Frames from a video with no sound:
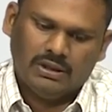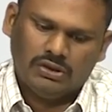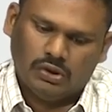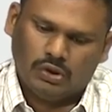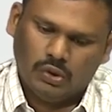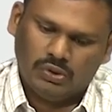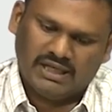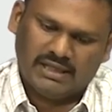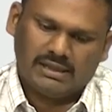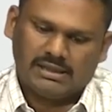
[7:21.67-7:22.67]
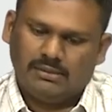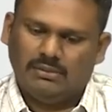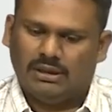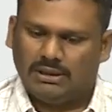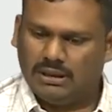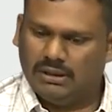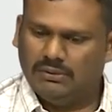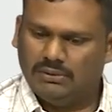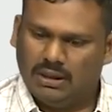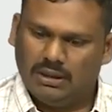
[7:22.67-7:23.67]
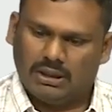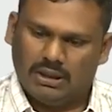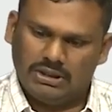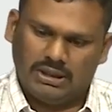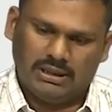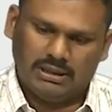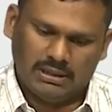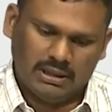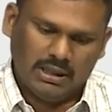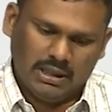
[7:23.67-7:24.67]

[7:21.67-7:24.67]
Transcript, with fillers: So, two cycles sigma and tau are conjugate